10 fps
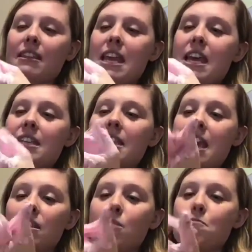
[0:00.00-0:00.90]
like I
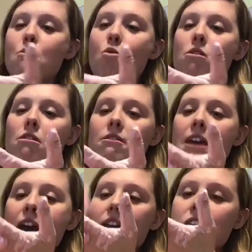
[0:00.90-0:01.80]
said, the more
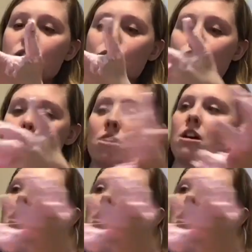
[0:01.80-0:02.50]
that you